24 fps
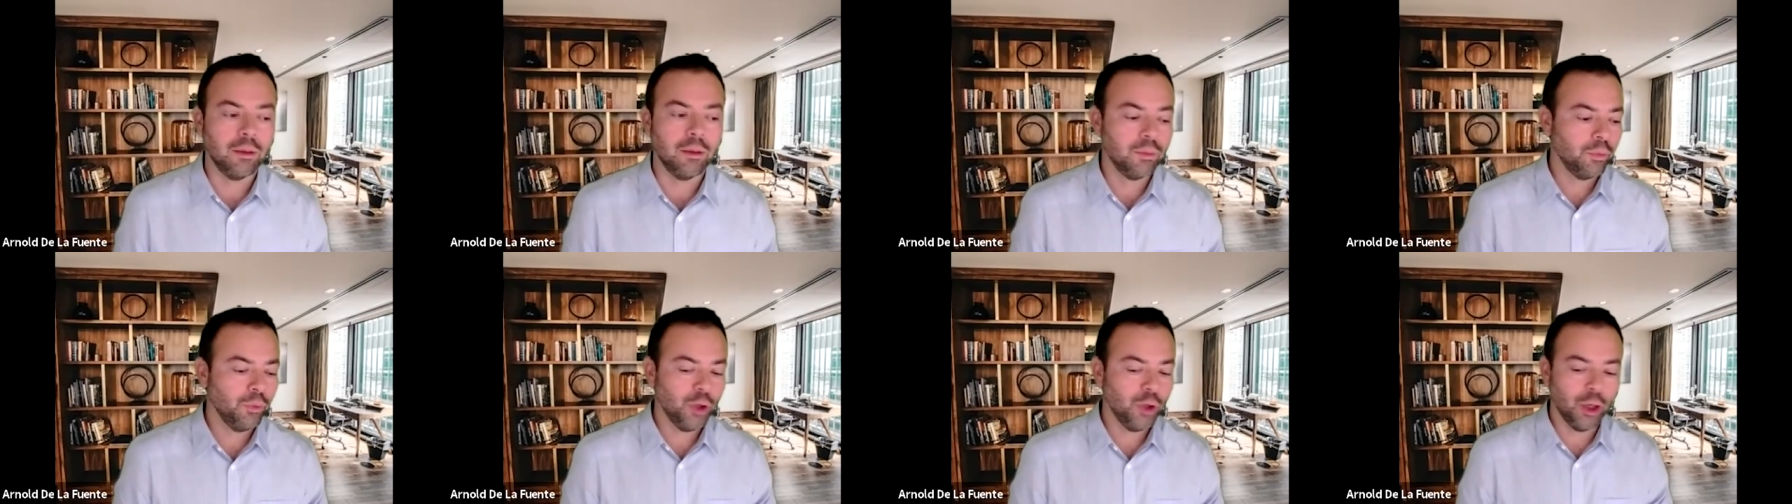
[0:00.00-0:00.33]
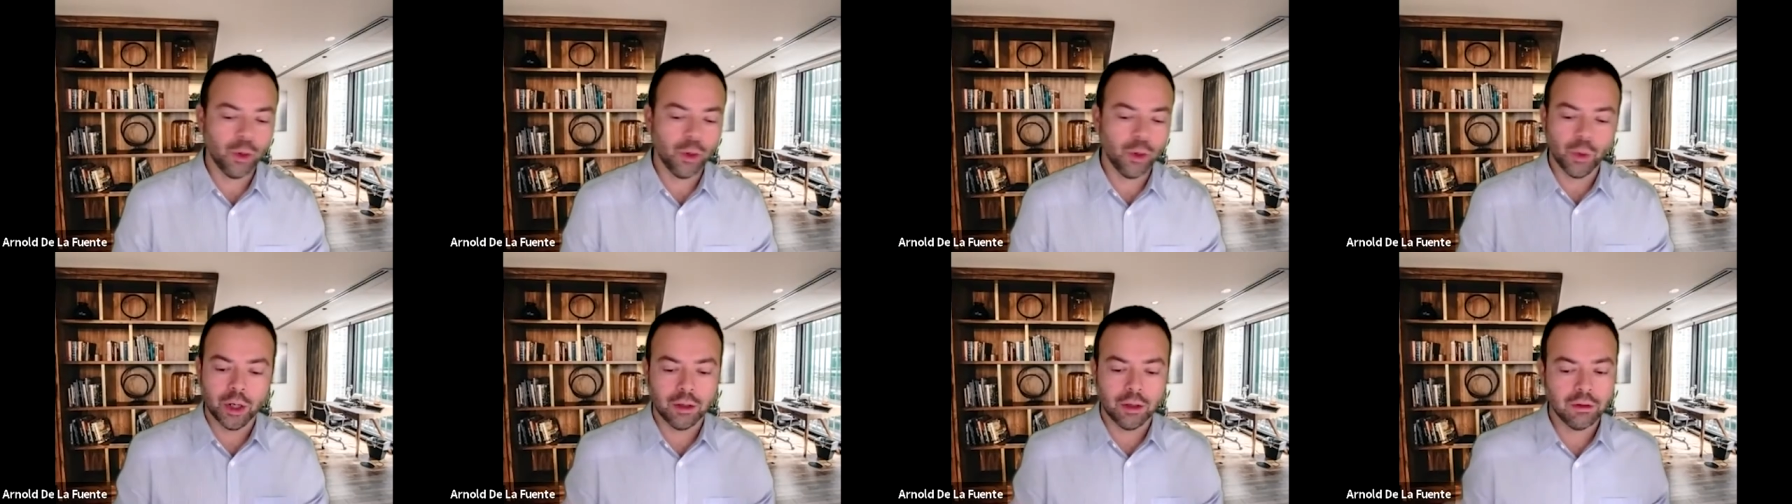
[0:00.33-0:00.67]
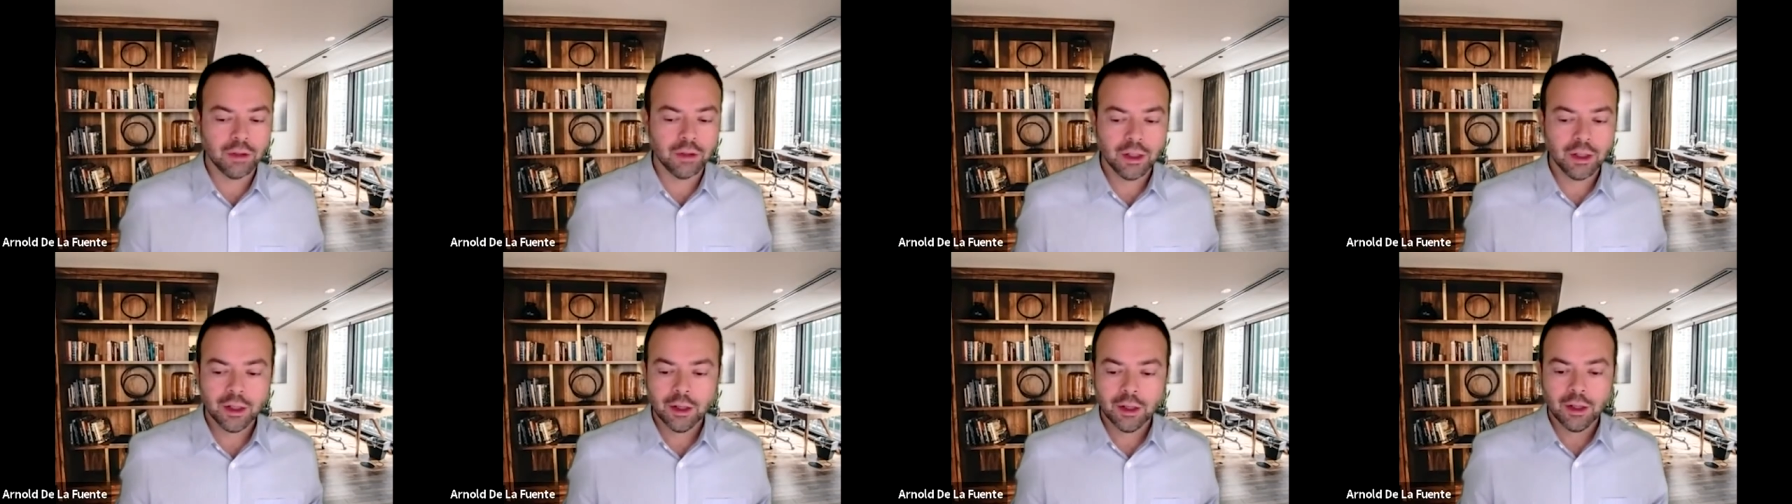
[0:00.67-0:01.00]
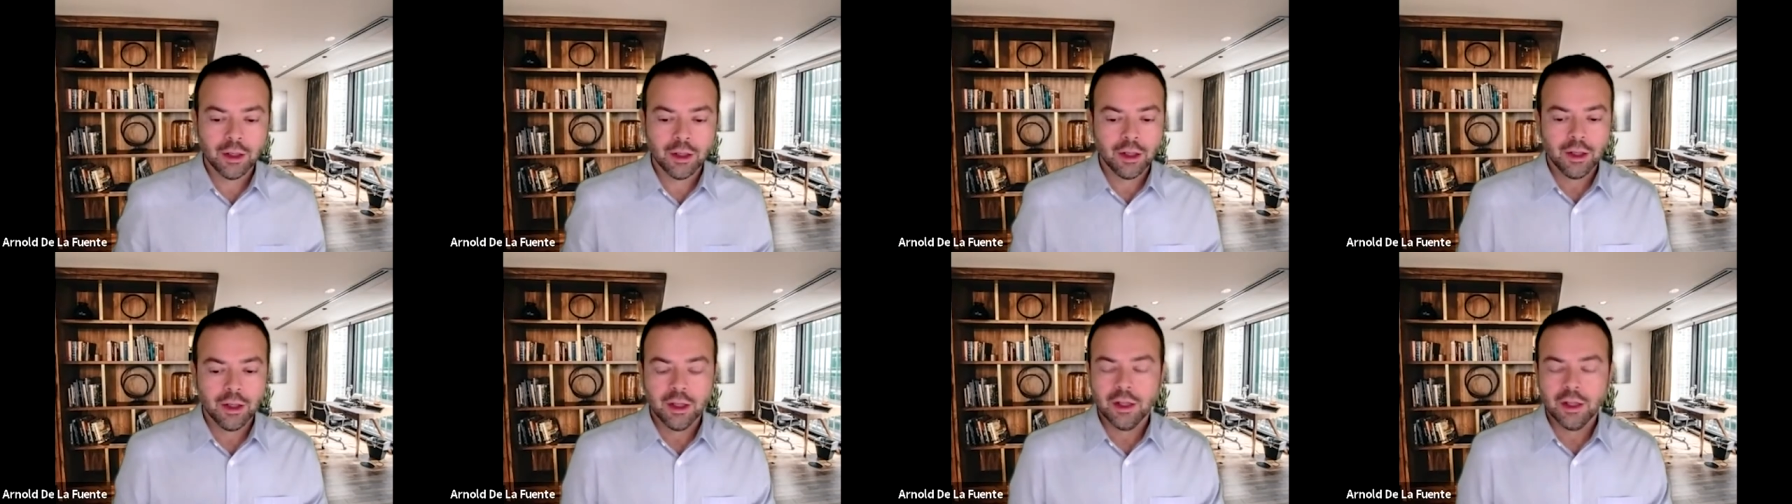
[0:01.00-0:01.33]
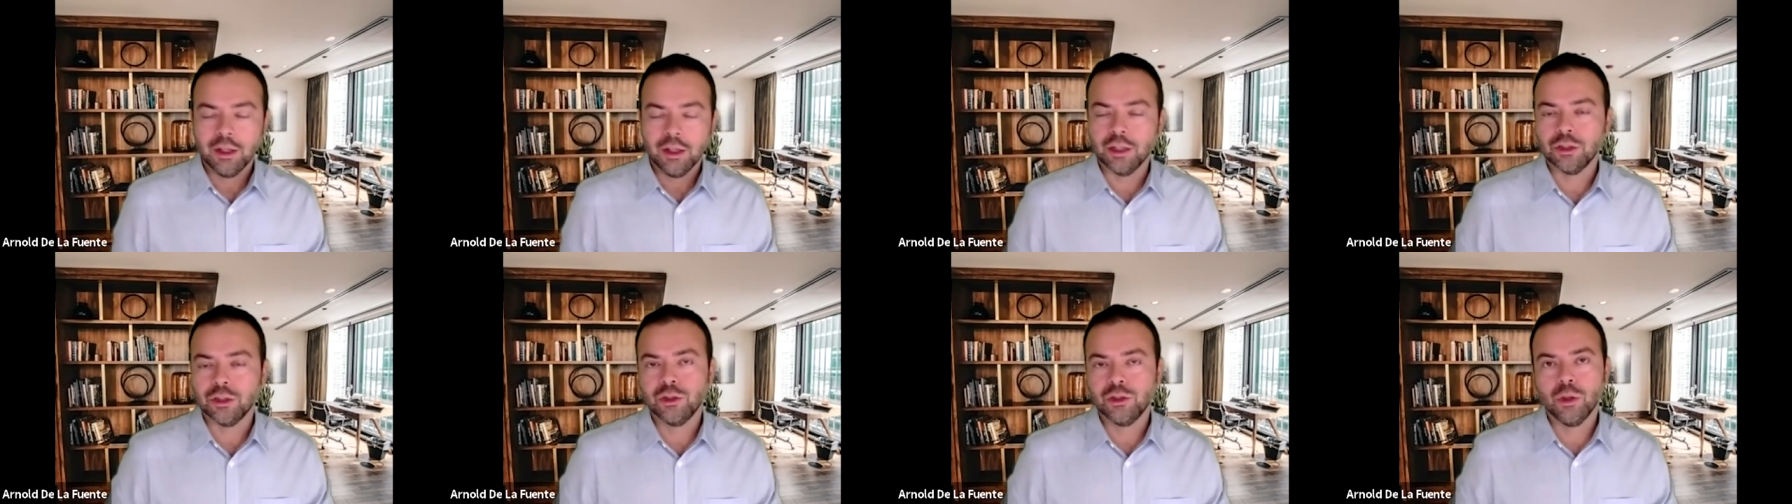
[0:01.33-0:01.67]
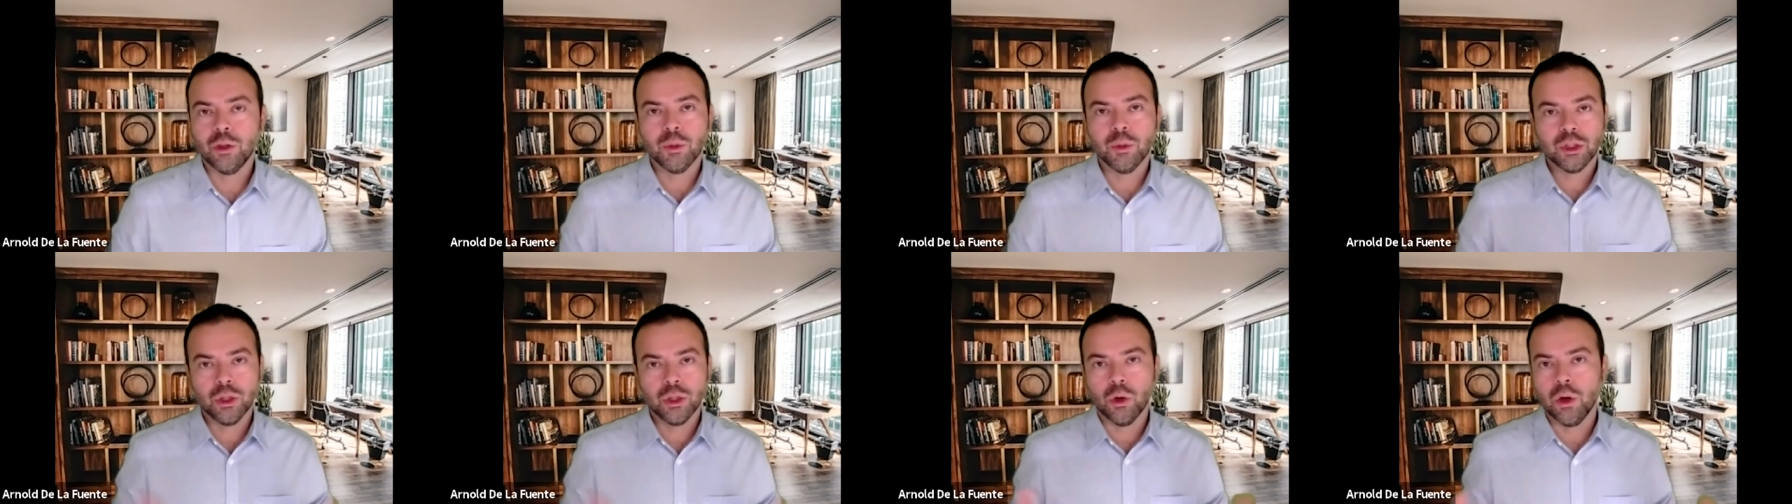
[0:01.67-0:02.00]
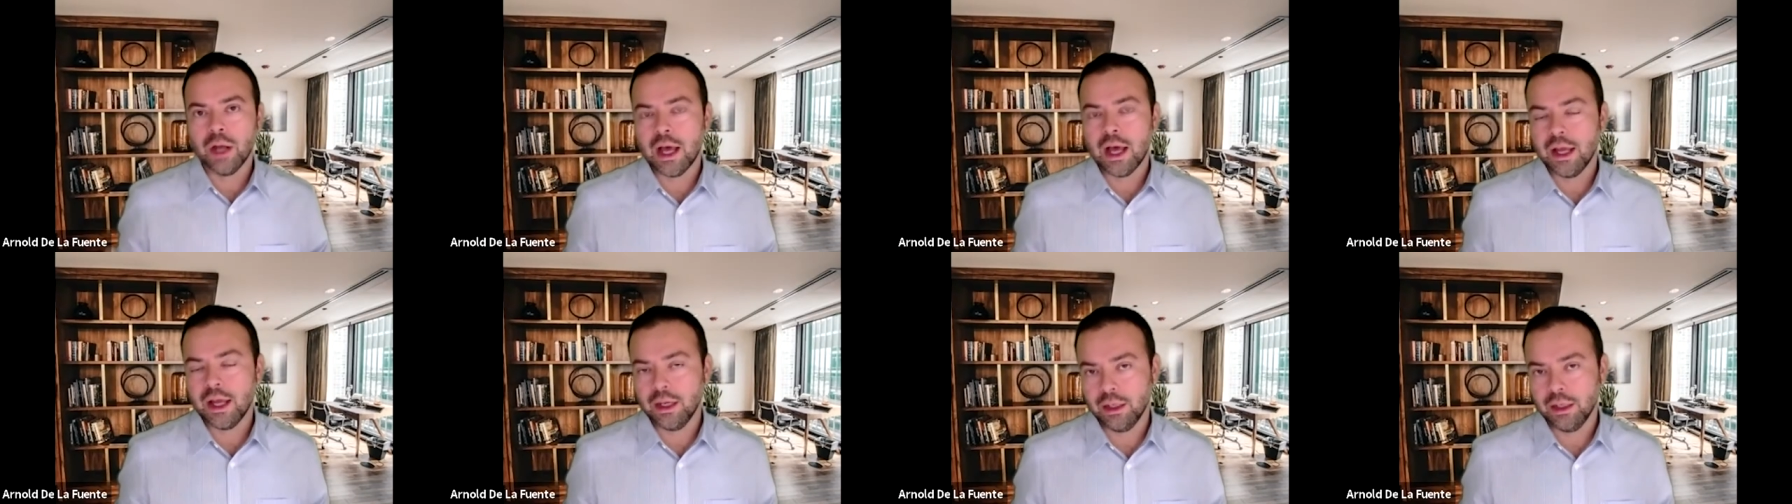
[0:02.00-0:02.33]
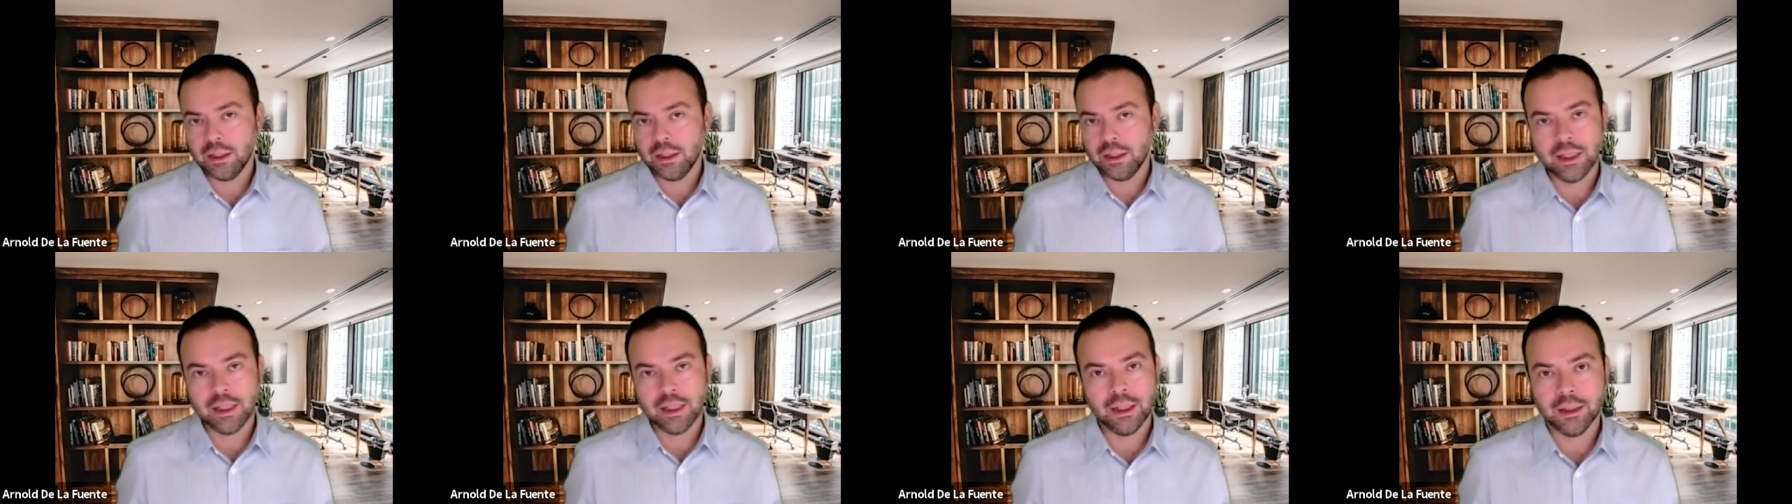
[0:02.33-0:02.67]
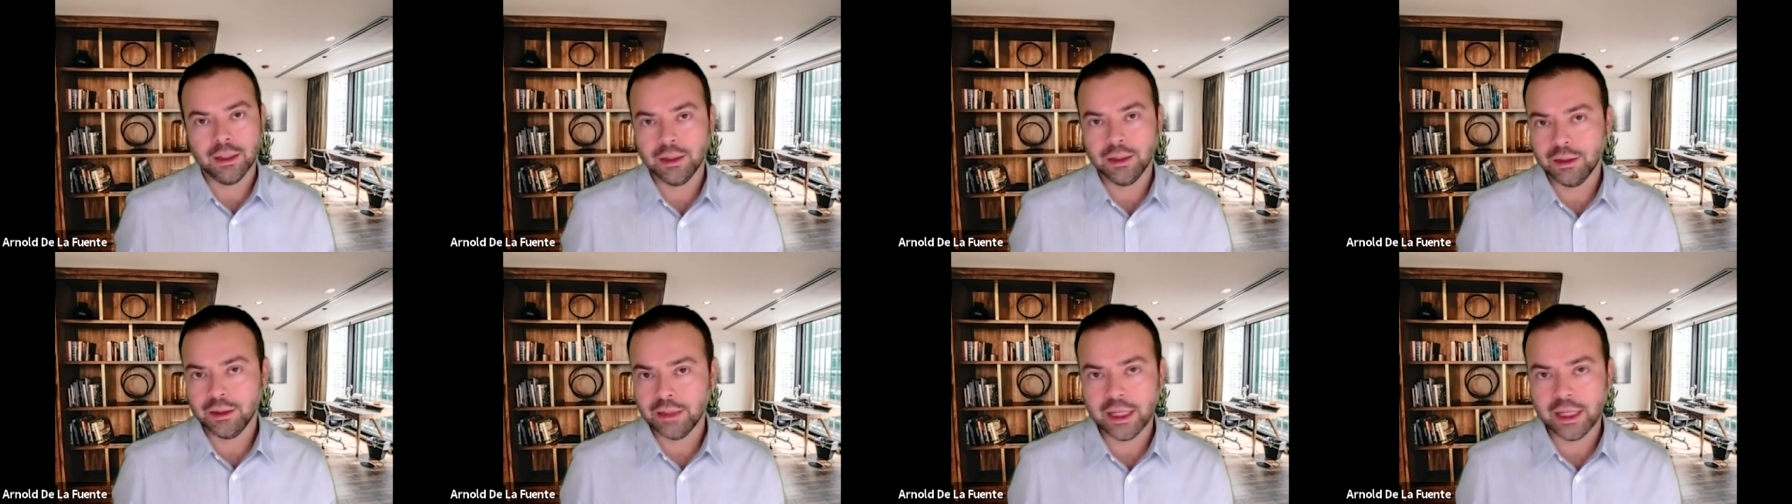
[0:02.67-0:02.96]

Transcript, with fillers: you know, we're there's so much going on in a day,